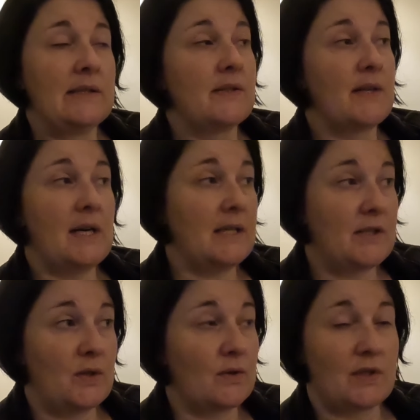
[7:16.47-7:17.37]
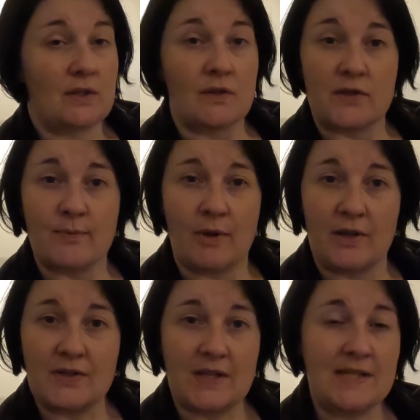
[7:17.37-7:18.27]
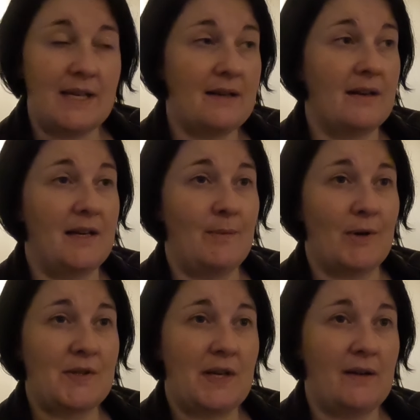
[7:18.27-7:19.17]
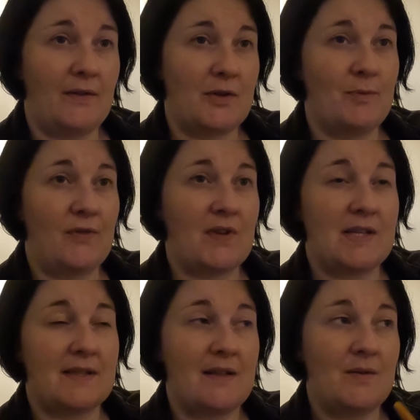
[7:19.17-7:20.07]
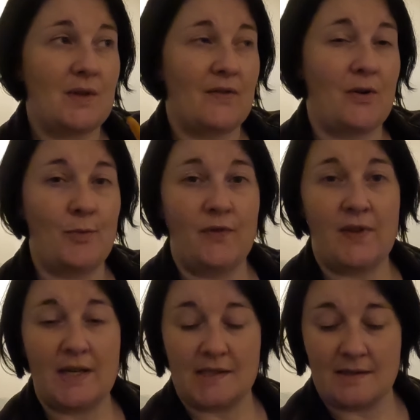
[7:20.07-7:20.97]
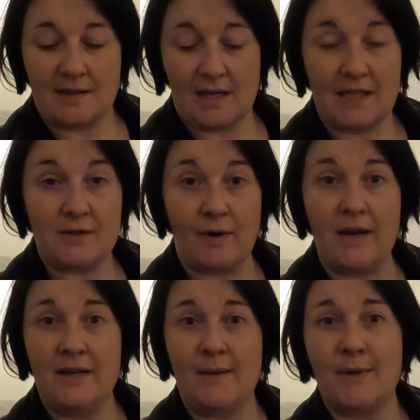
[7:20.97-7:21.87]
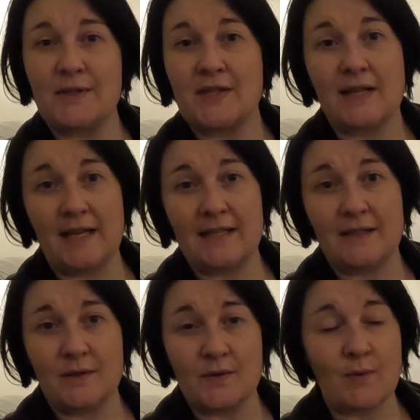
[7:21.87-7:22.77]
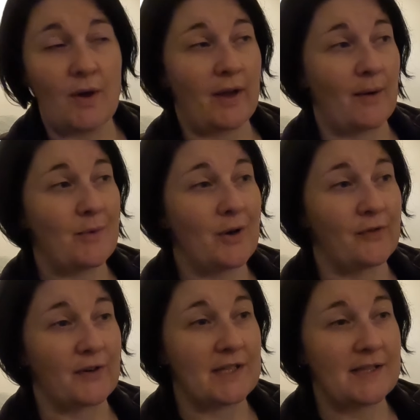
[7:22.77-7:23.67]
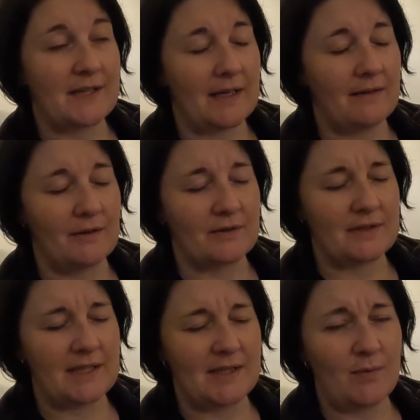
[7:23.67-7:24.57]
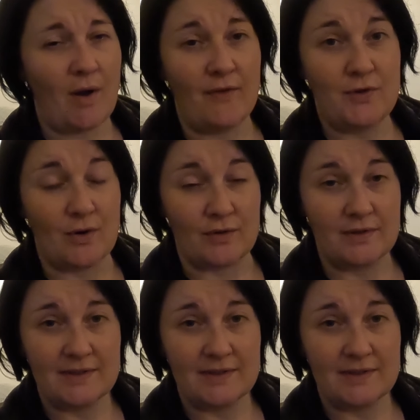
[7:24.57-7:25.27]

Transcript: So then I had to talk to the customer because I'd sent an email saying, I've got to move this. And then it was like, I've got to move this. And then I had to write an email to the lady whose work I'm covering to say, look, this is what I've done.